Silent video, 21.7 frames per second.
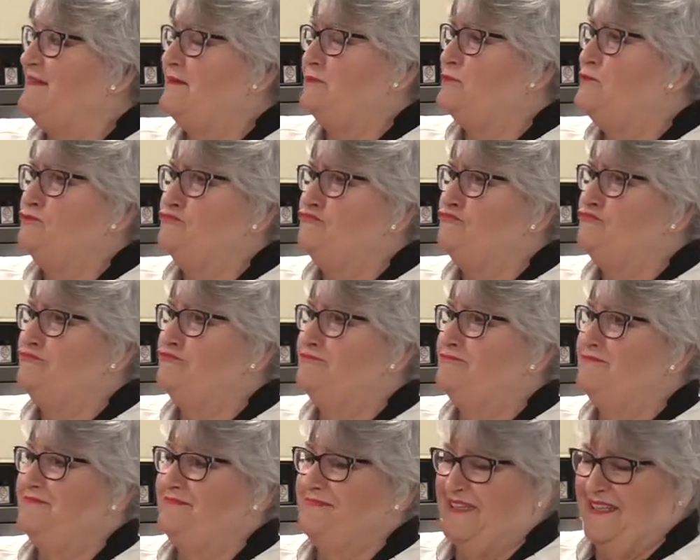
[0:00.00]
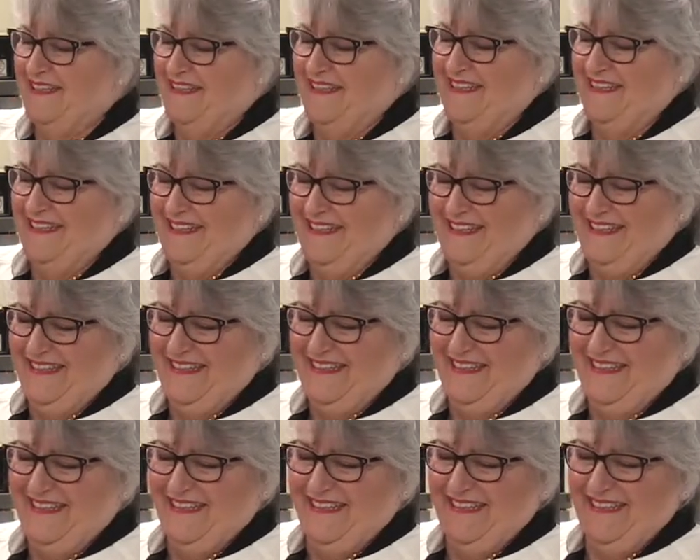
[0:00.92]

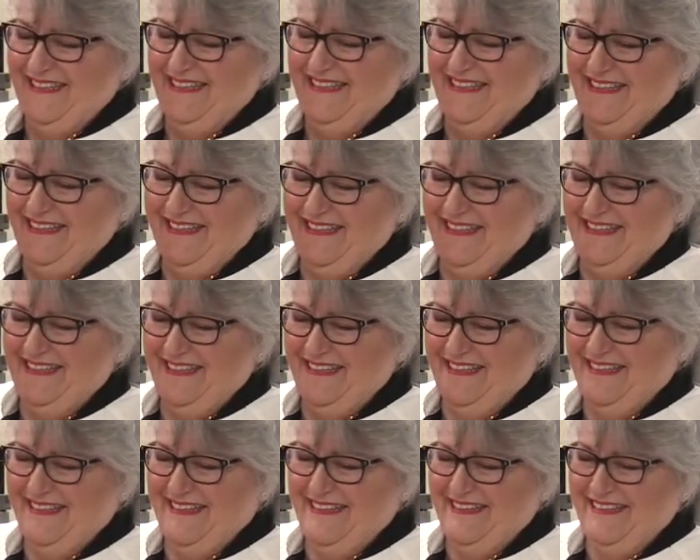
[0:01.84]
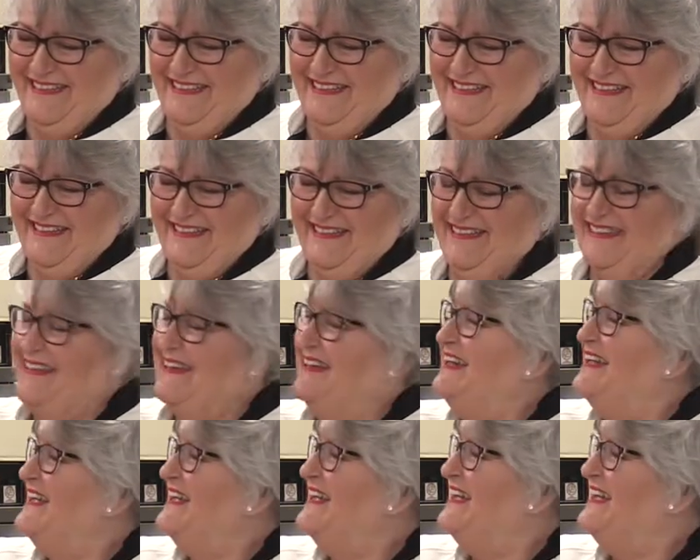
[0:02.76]

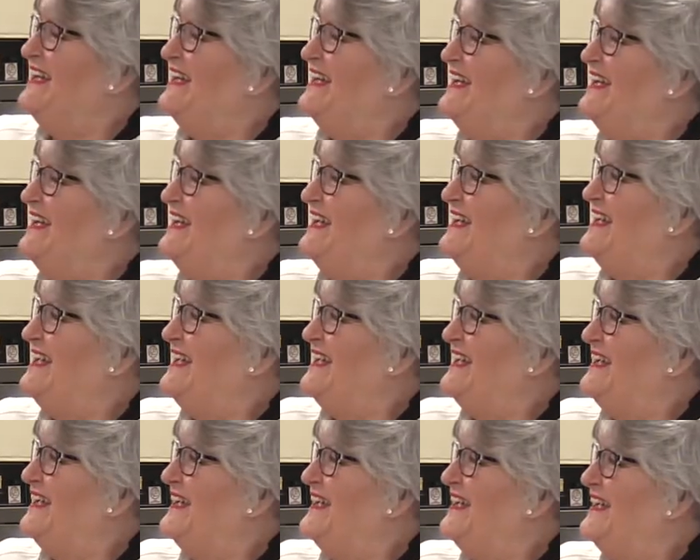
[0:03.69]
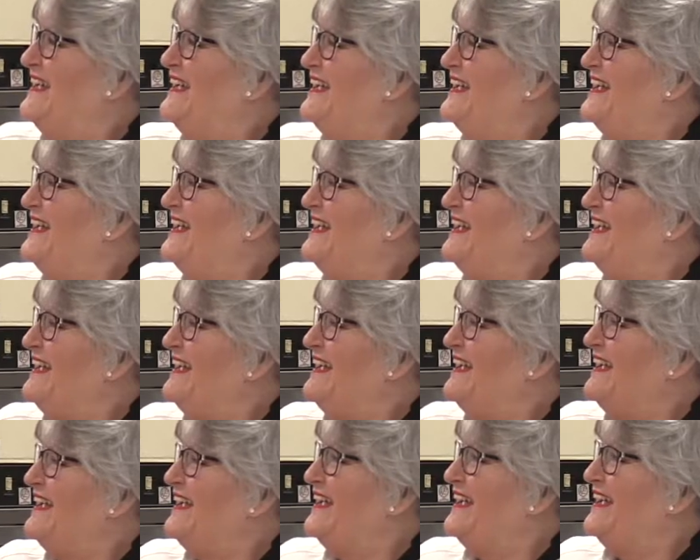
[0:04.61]

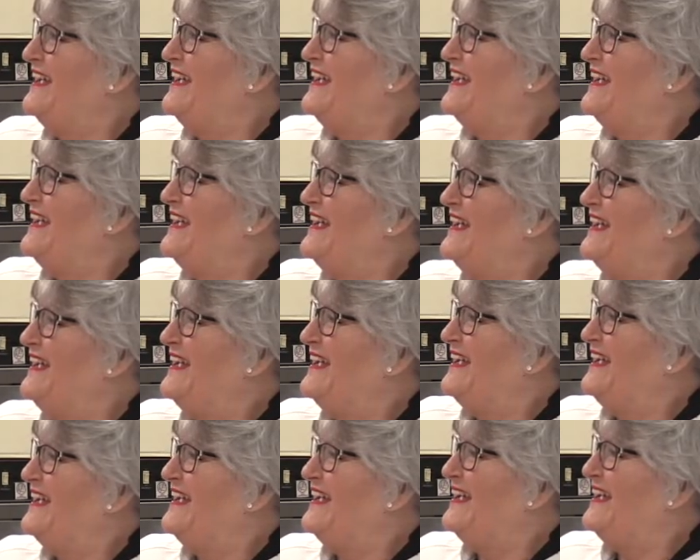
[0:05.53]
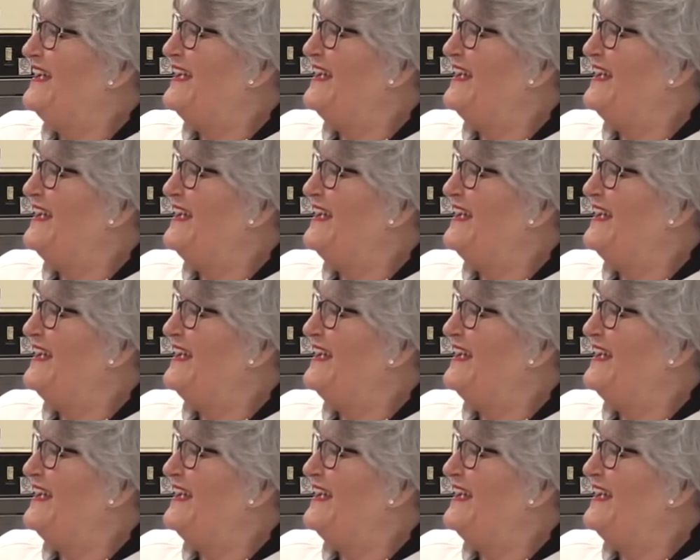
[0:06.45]
(silent)